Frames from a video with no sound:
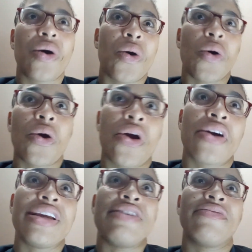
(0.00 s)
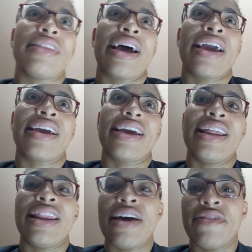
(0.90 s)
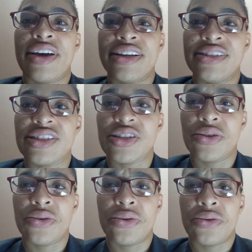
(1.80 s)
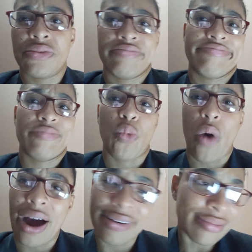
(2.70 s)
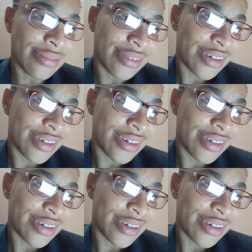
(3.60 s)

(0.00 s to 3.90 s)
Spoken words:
or even like 11 to 1.